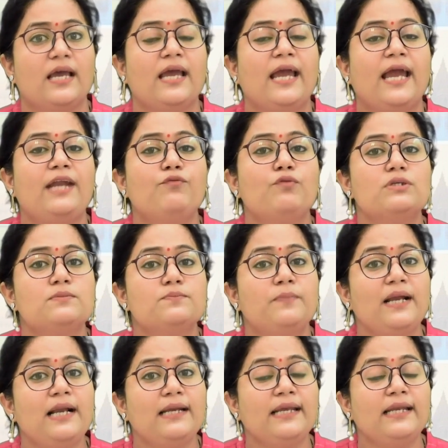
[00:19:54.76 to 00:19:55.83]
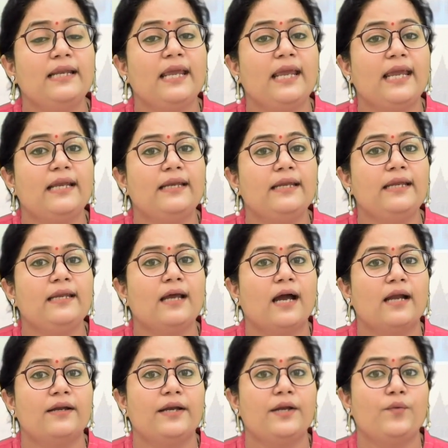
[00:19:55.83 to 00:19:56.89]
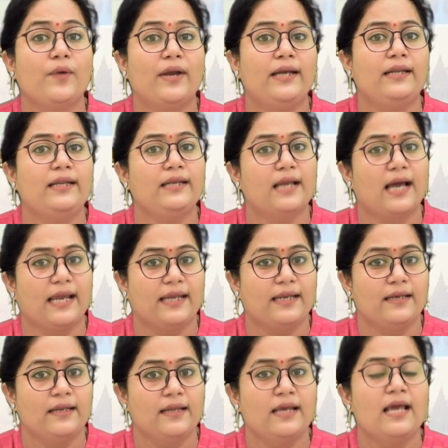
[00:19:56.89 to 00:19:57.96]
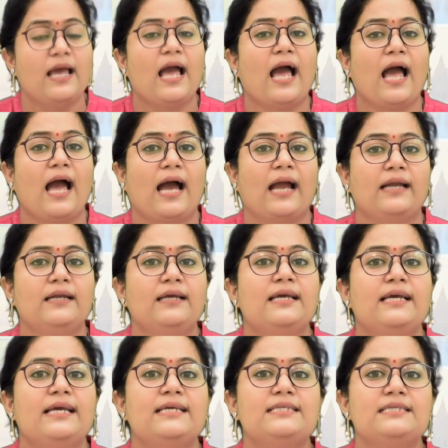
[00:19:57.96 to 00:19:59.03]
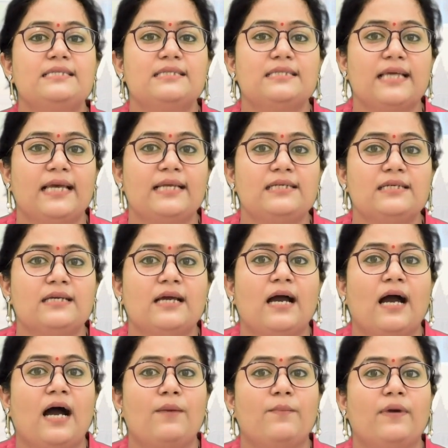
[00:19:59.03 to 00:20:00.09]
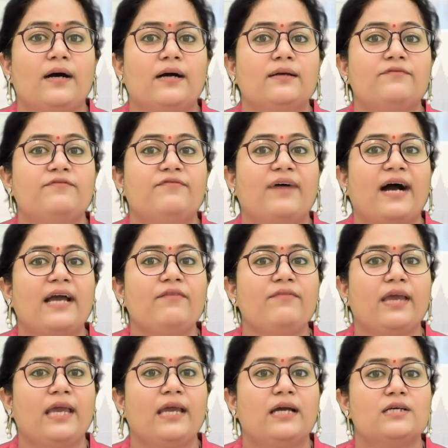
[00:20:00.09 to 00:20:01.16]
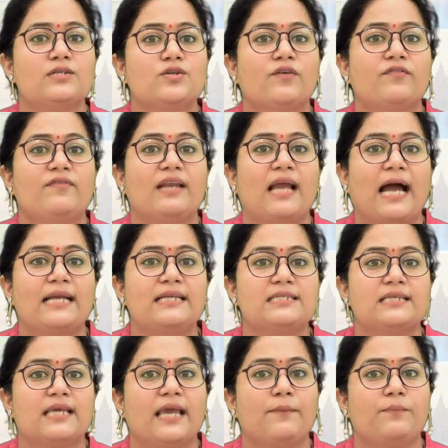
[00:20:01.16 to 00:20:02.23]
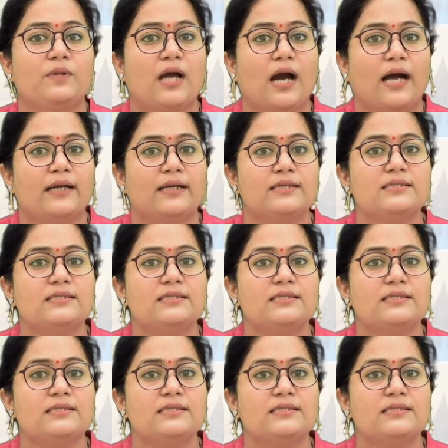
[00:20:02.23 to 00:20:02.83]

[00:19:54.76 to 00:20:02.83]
It was built in 1829 and is set among 5 acres of landscape gardens